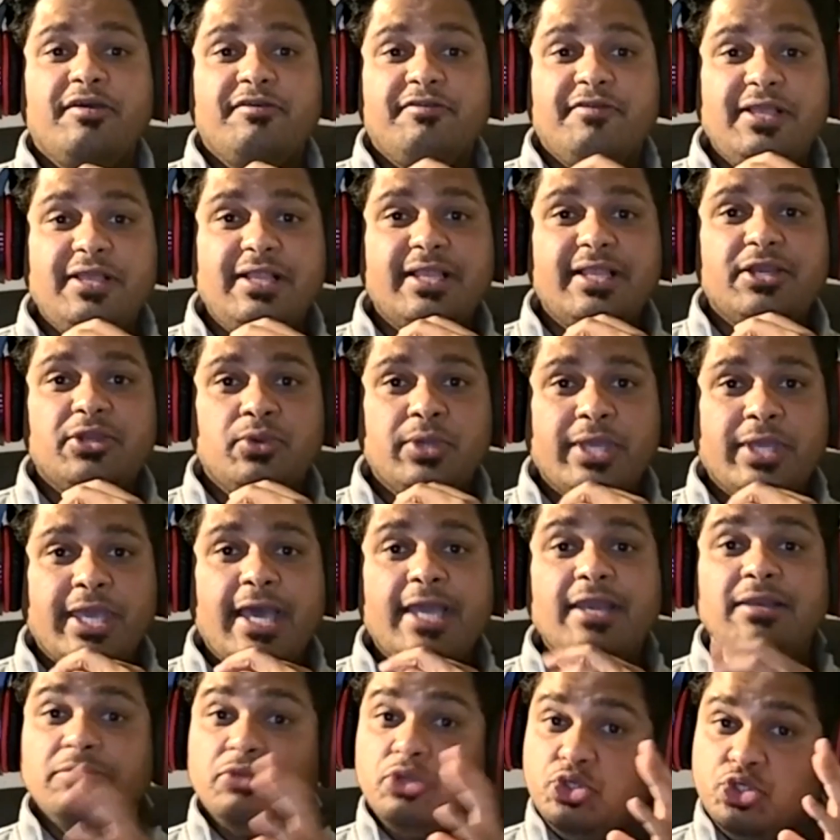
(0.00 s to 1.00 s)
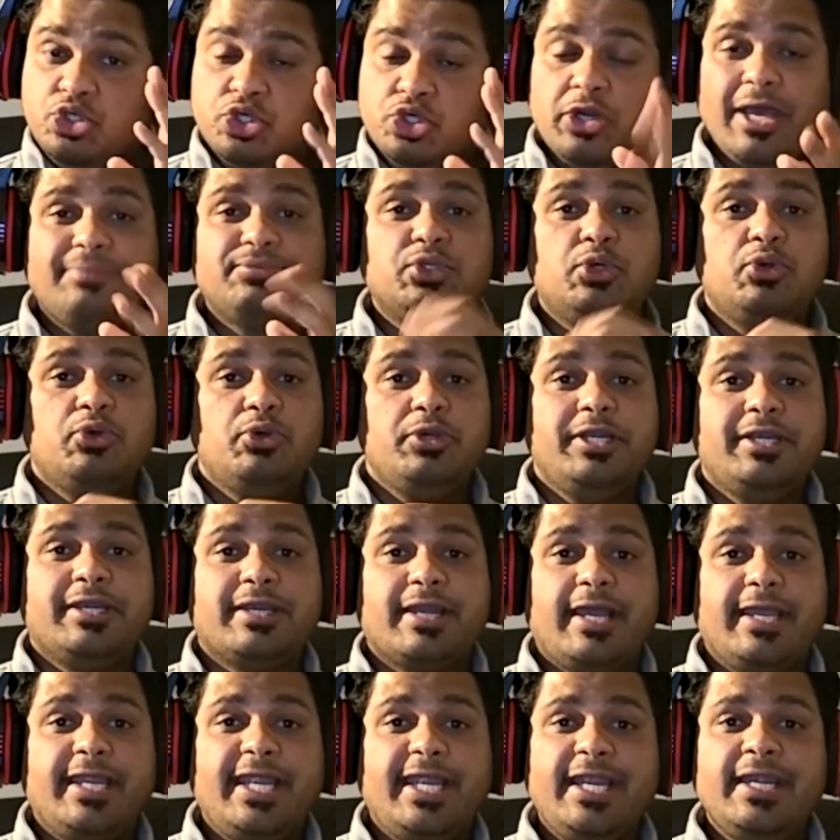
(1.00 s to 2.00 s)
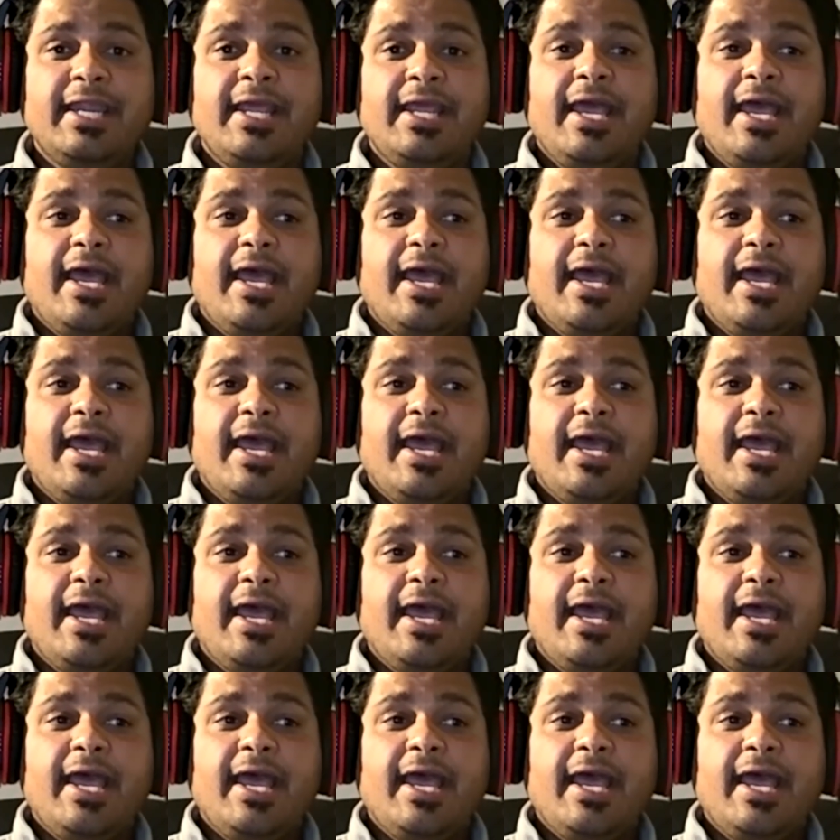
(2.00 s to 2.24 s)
feel that you can, you should absolutely try it.